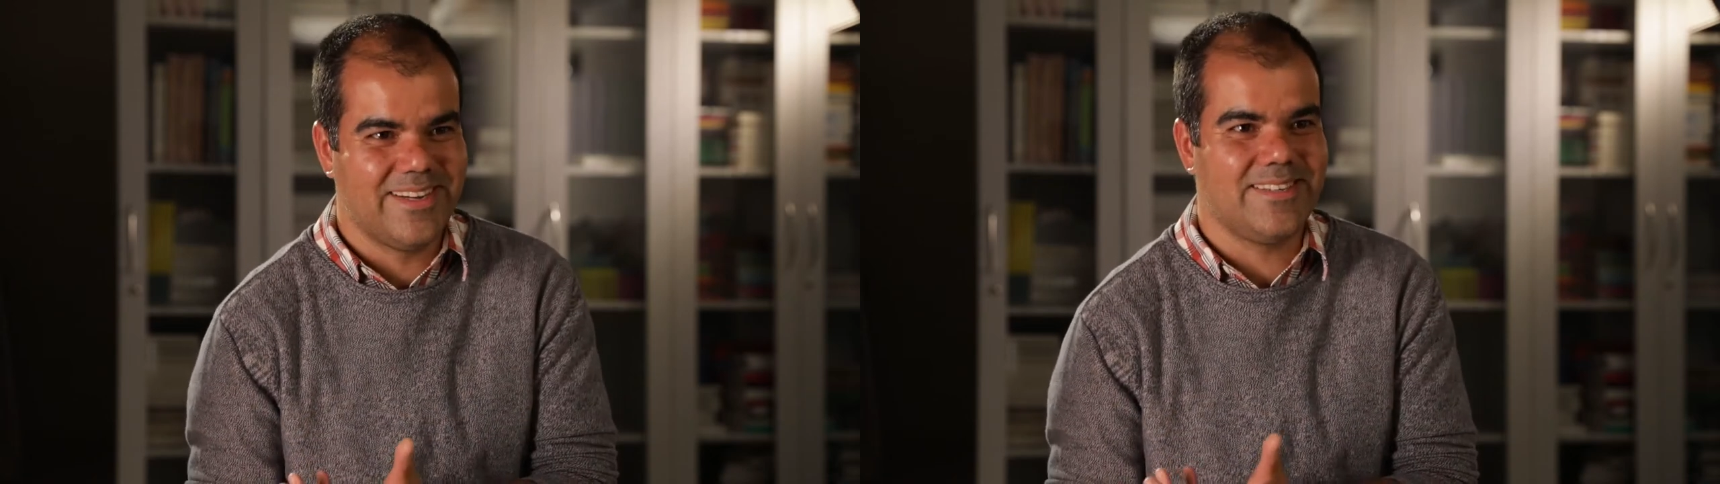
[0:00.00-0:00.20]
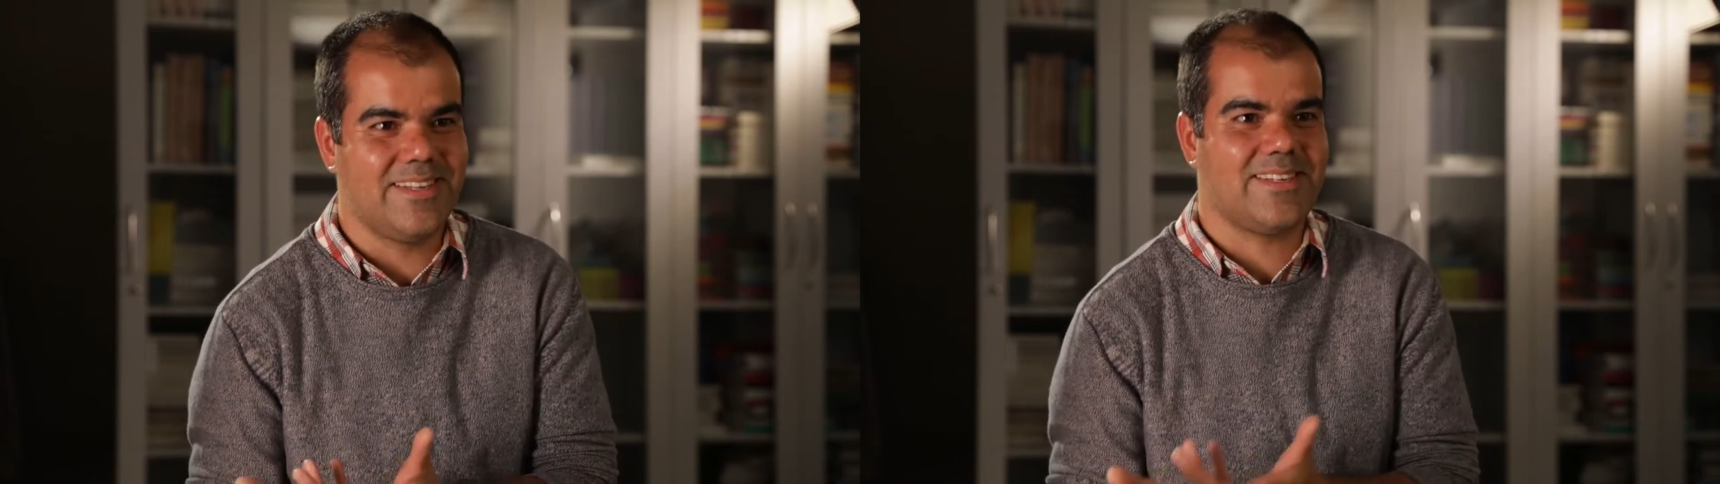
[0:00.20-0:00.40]

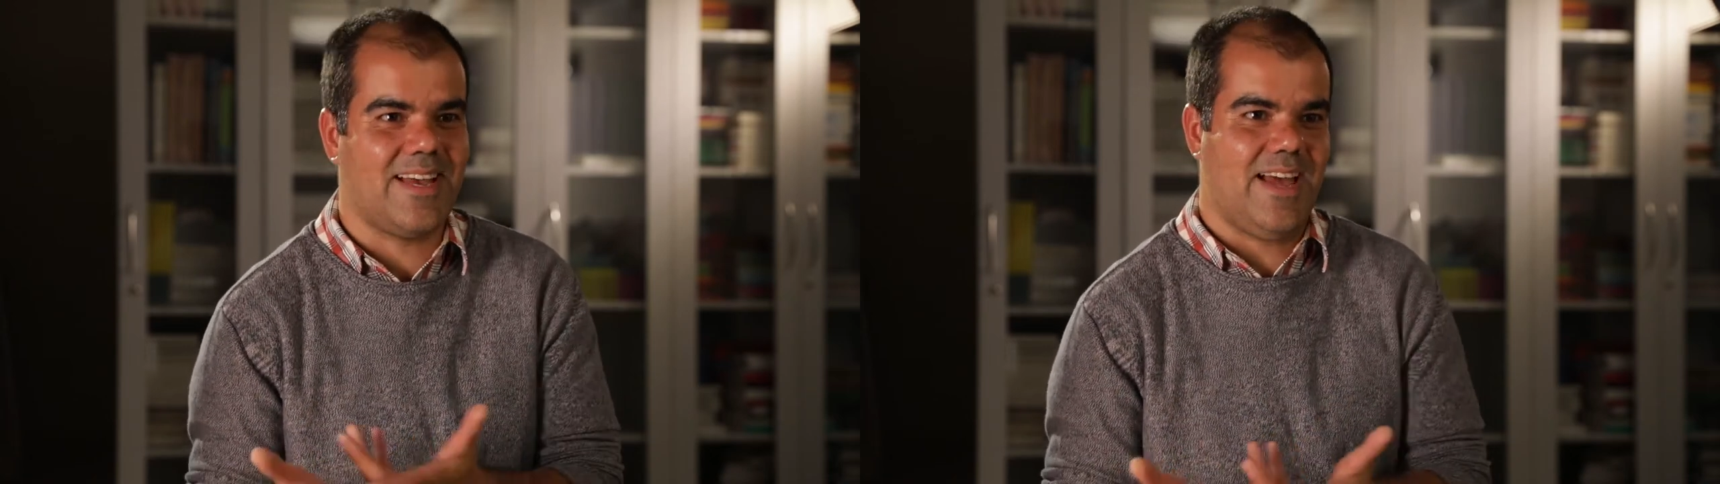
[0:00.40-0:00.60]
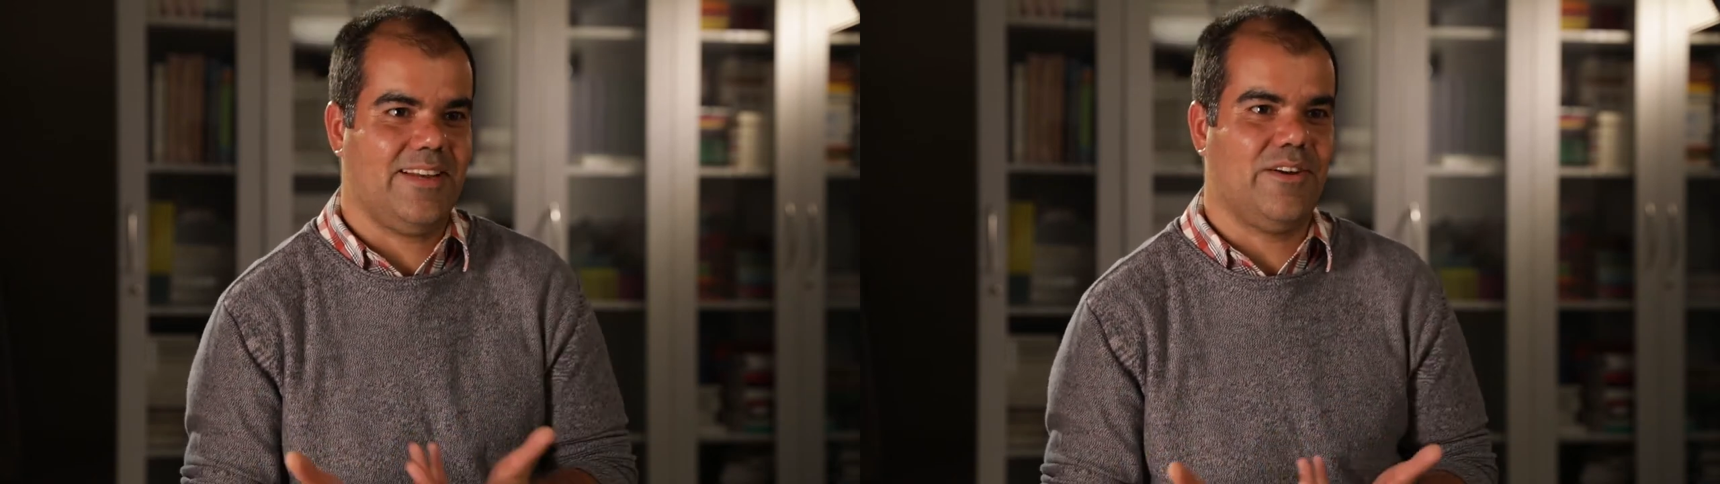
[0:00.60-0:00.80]
this
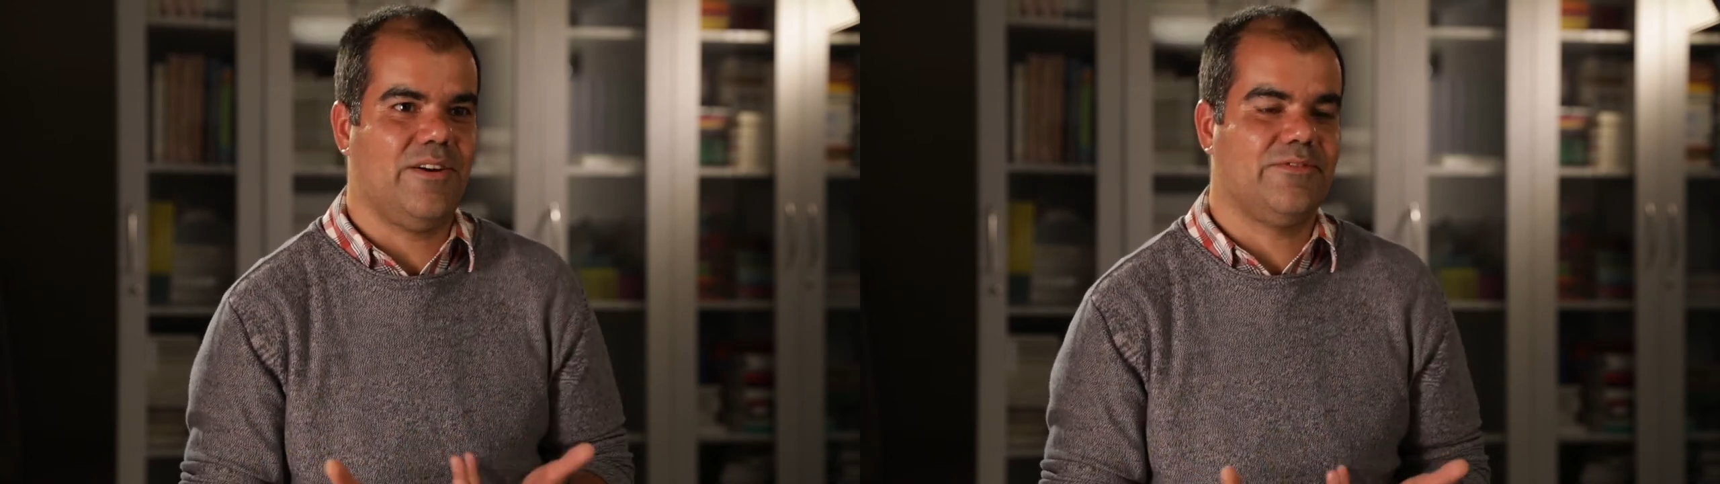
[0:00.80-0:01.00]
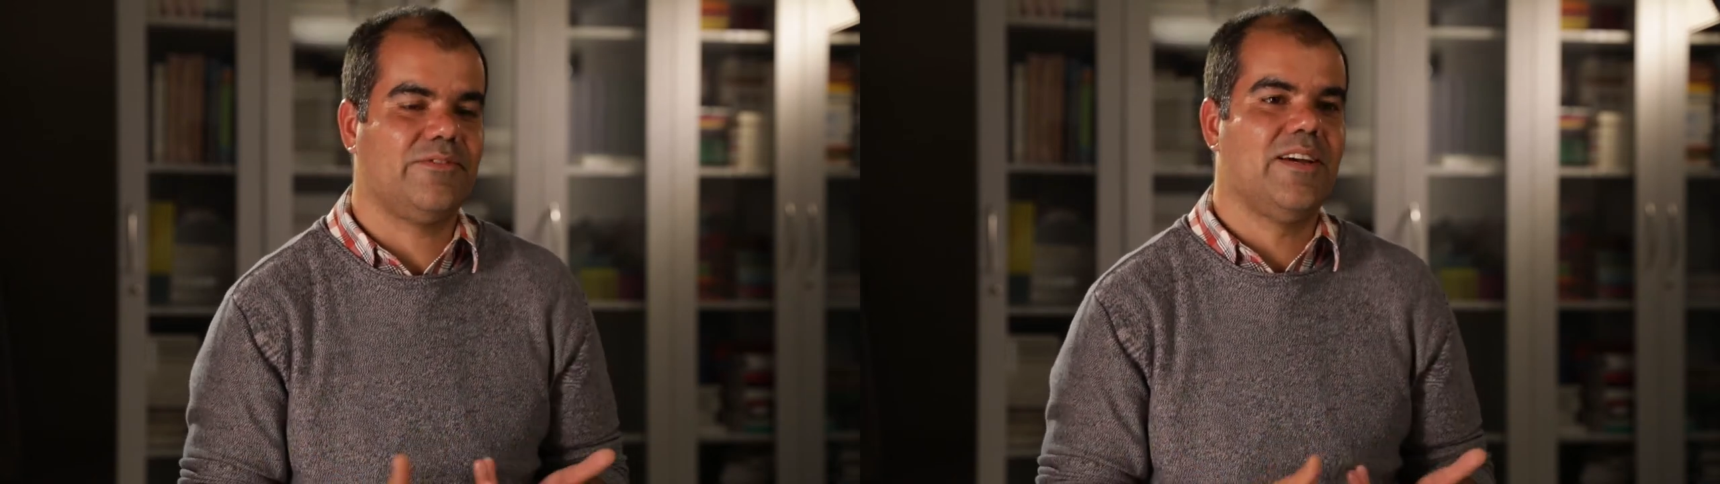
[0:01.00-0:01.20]
kind
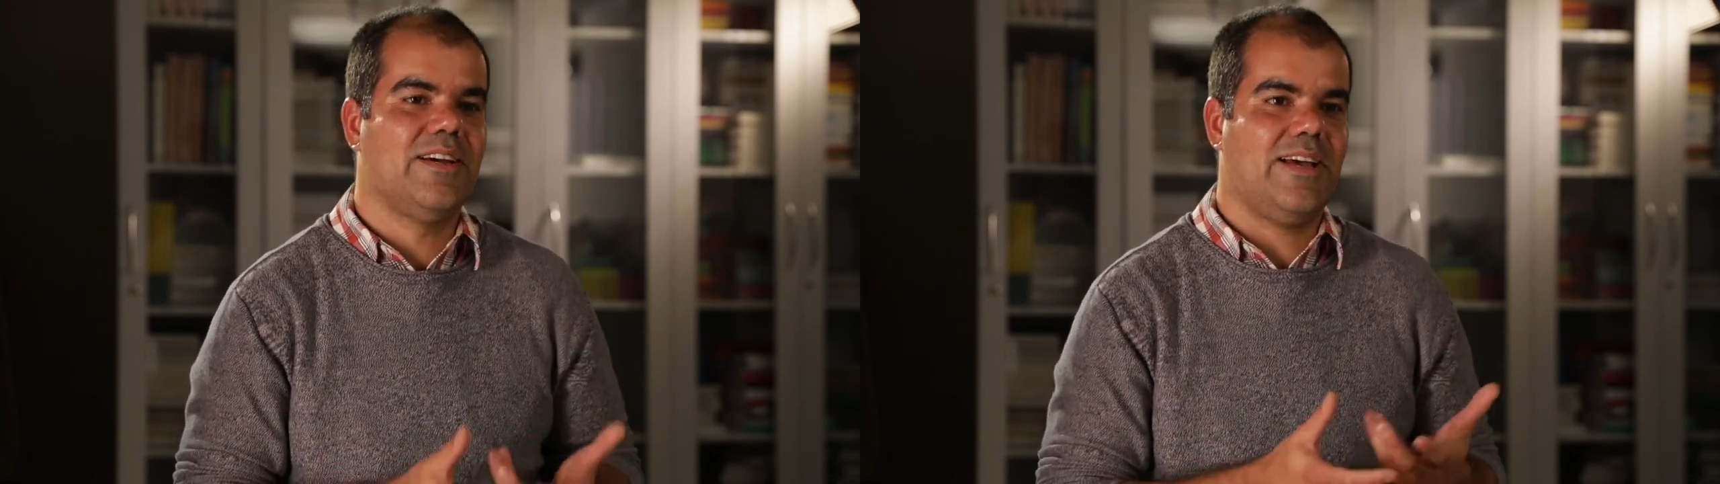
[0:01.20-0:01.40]
of